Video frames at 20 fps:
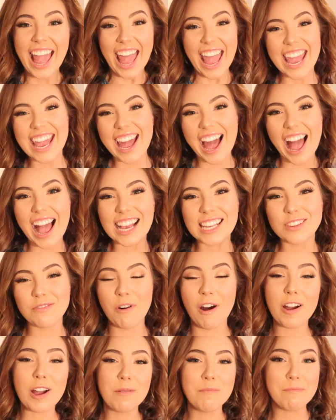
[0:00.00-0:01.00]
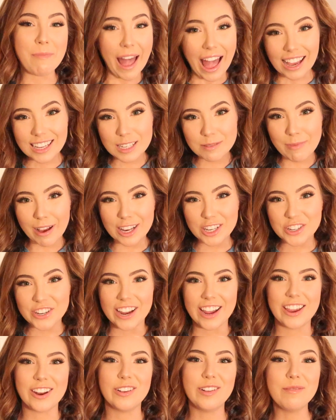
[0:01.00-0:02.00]
Hey guys, welcome back to my
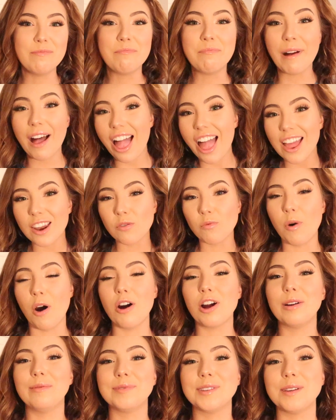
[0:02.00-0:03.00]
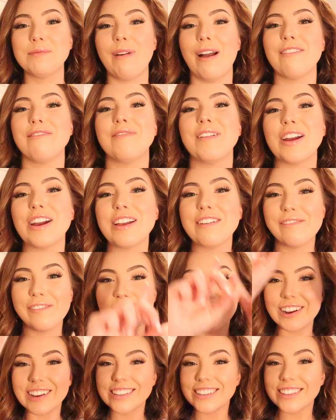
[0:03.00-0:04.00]
channel, but welcome to my very
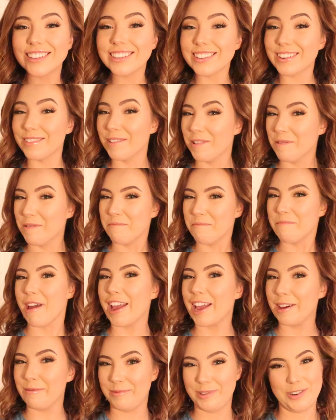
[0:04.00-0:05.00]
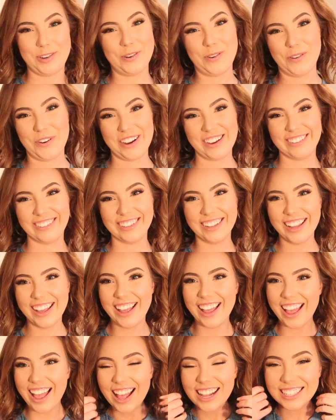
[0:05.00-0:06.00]
first makeup tutorial.
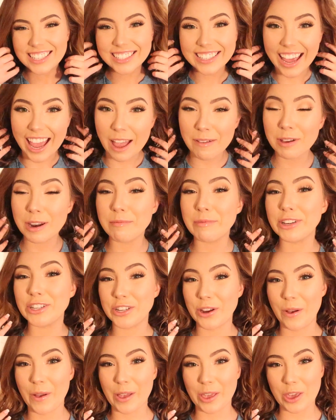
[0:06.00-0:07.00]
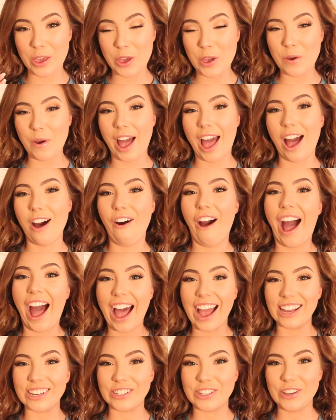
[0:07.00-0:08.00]
Today I'm going to be showing you how
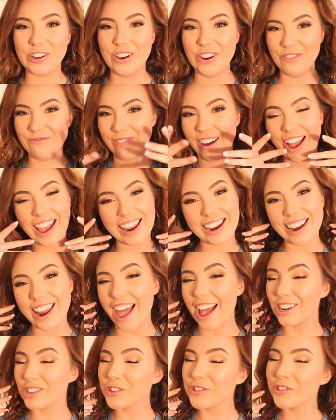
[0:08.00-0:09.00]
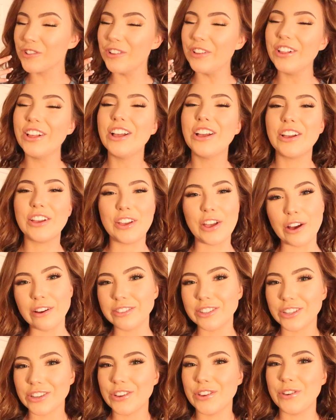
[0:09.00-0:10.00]
I do my natural
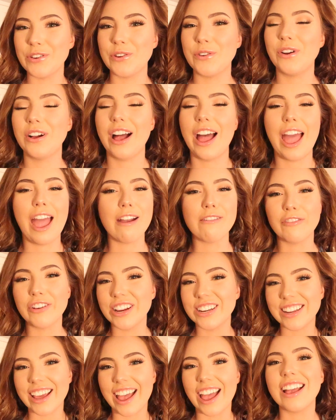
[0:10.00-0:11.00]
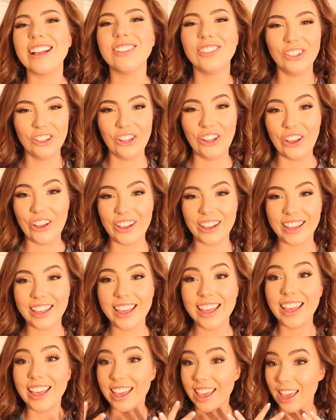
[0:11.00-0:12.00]
go-to everyday look.
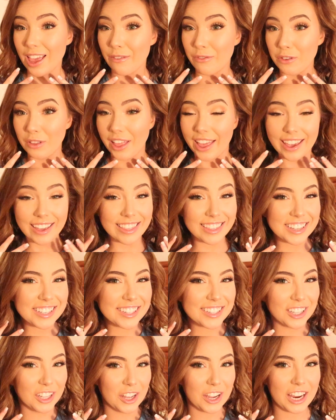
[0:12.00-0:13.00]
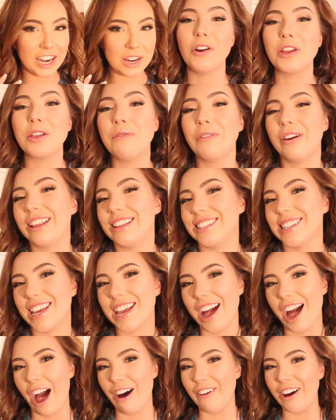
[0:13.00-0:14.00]
If you like this look or you want to see
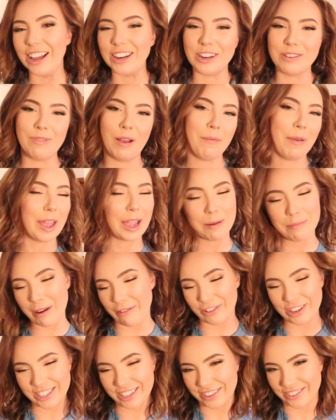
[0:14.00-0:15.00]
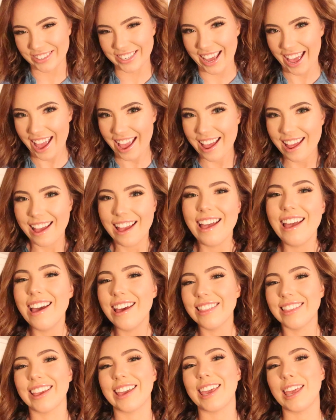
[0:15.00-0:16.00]
how I do my makeup every single day,
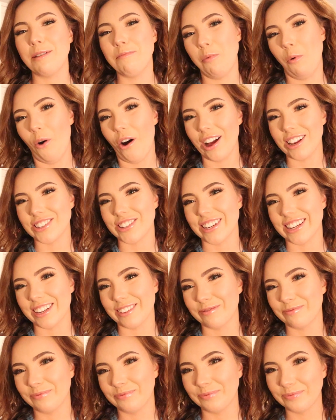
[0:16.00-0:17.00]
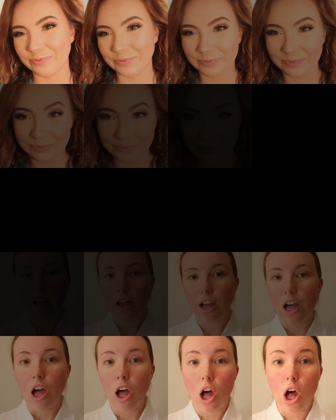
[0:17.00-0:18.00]
then keep watching.
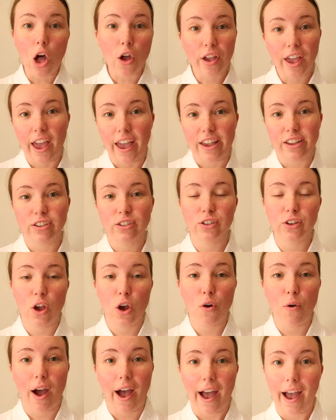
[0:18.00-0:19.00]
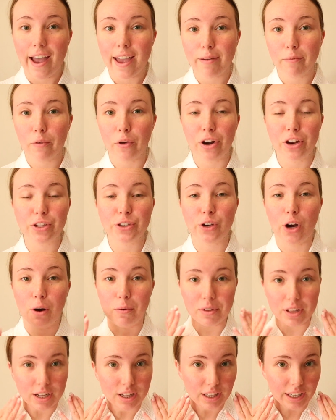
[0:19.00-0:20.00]
Okay, so I am going to start
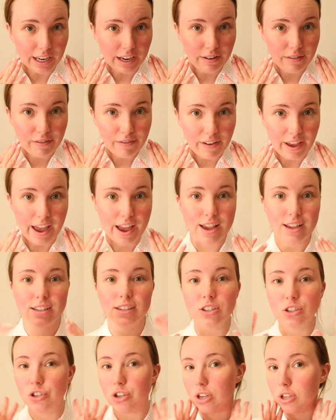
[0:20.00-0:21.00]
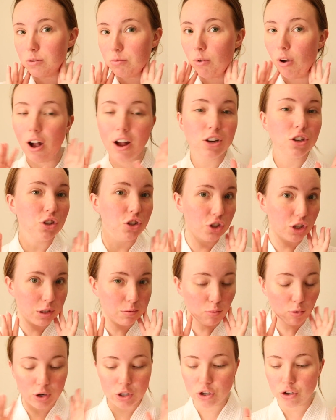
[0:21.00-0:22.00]
with a clean face, just washed, just
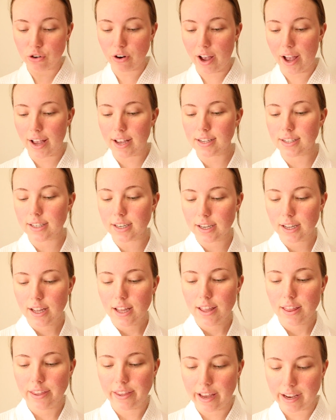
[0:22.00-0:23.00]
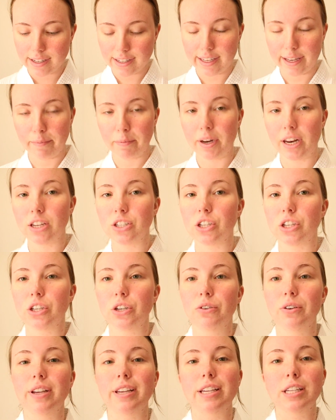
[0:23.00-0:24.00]
moisturized. Next thing I'm going to
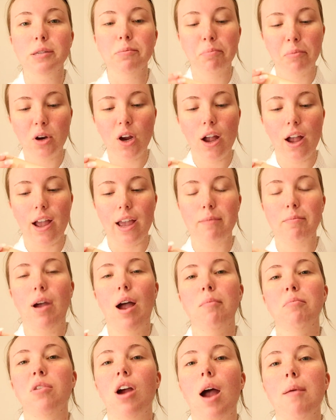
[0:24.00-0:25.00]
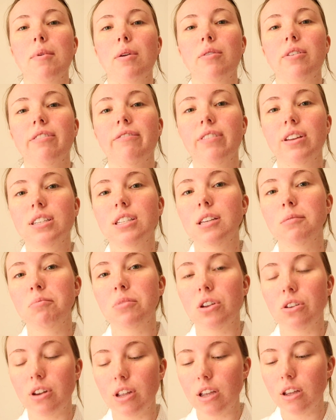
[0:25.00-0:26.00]
do is prime. I'm priming with Fenty
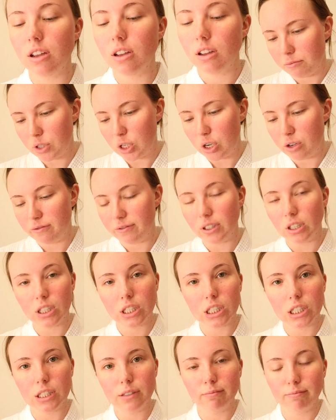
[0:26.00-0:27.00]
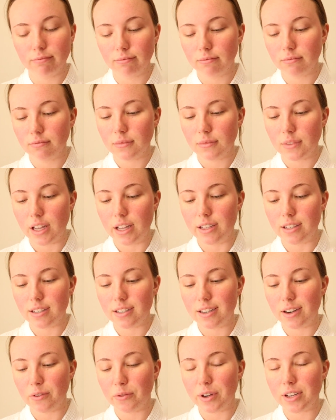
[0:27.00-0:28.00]
Beauty Pro Filter
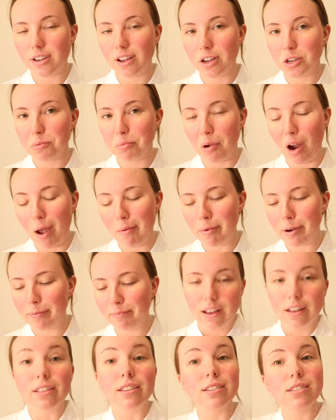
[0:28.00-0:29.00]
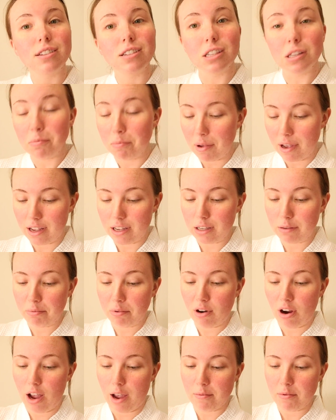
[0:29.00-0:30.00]
Instant Retouch Primer. This is the best
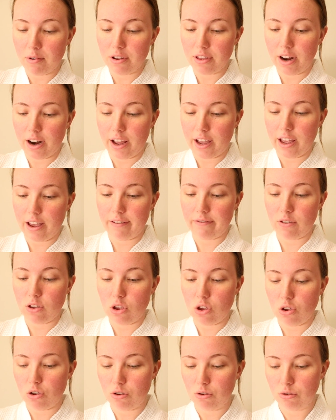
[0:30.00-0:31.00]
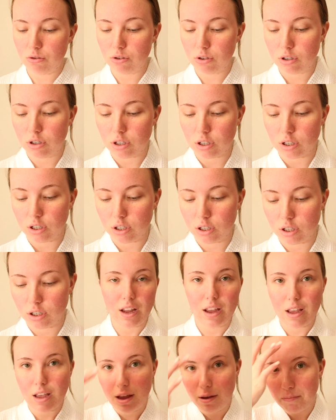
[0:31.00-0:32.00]
primer that I have used
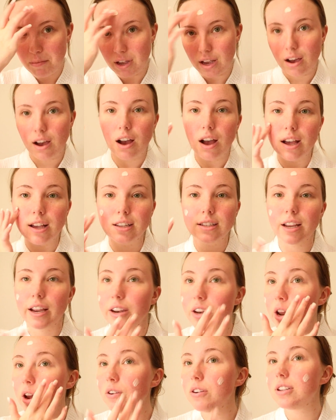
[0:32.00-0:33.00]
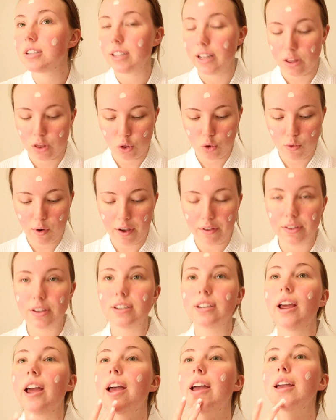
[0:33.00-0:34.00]
because I noticed that throughout the
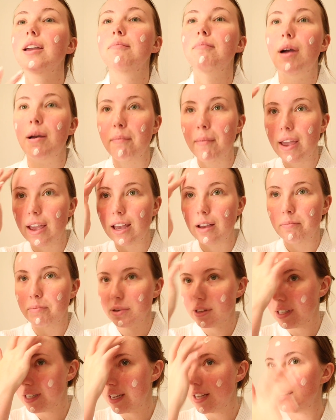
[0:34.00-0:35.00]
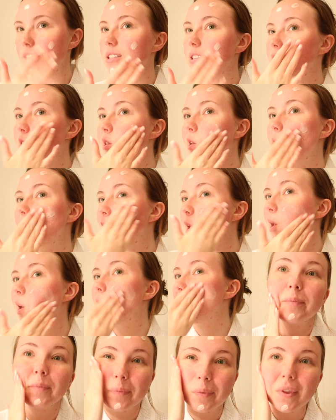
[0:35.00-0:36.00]
day my makeup tends to
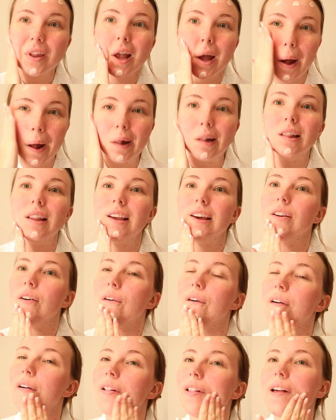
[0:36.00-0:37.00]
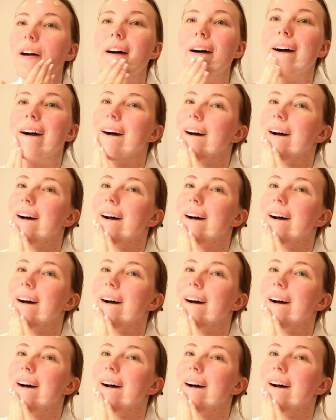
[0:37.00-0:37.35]
get a little